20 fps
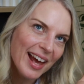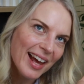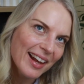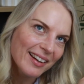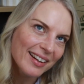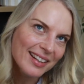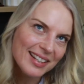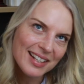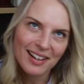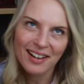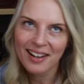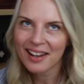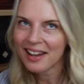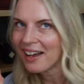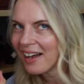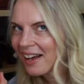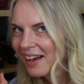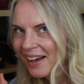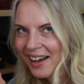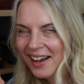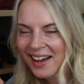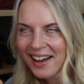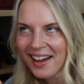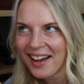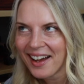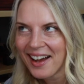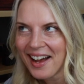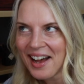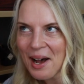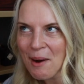and
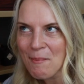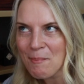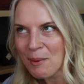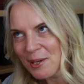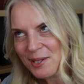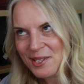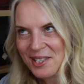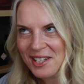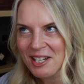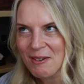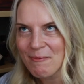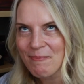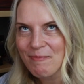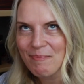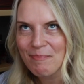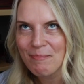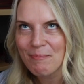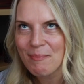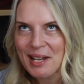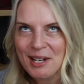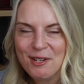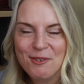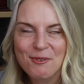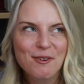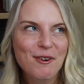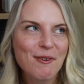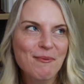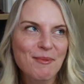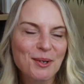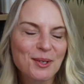a boss in the
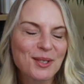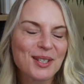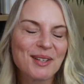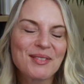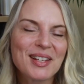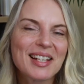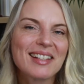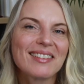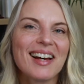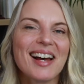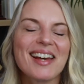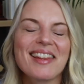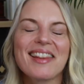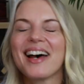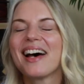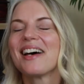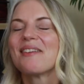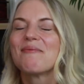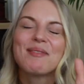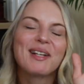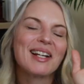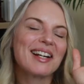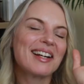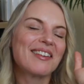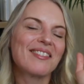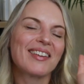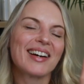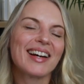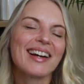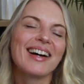bedroom or something like that. But
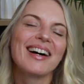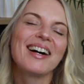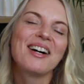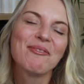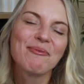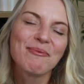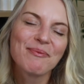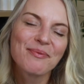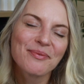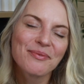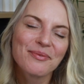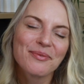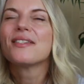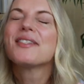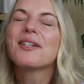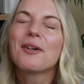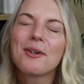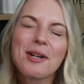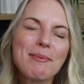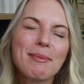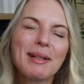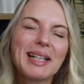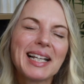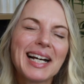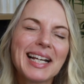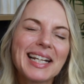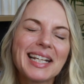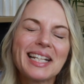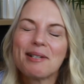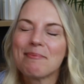anyway, um, sorry,
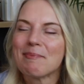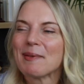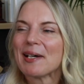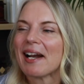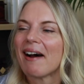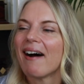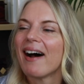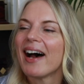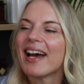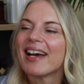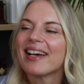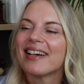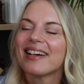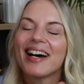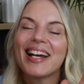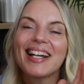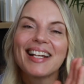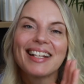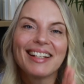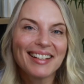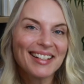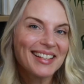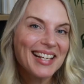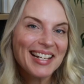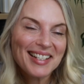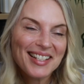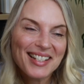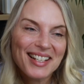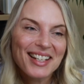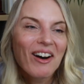Melania, but I, I
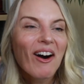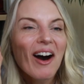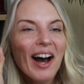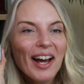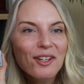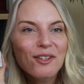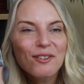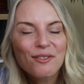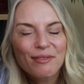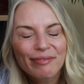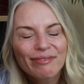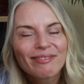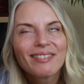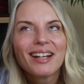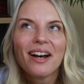that's kind of